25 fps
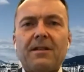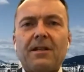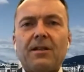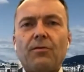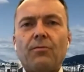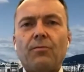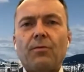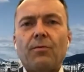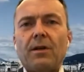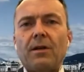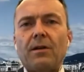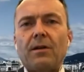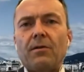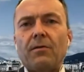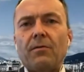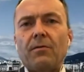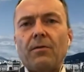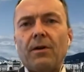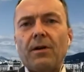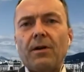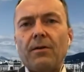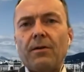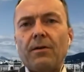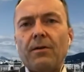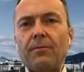and we
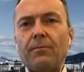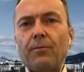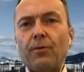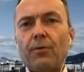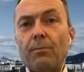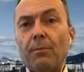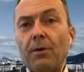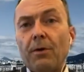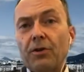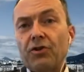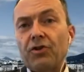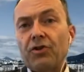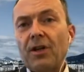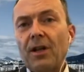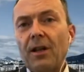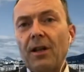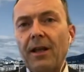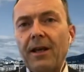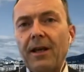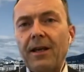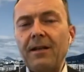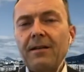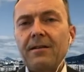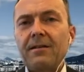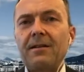were much
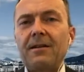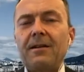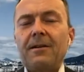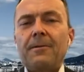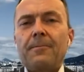delayed.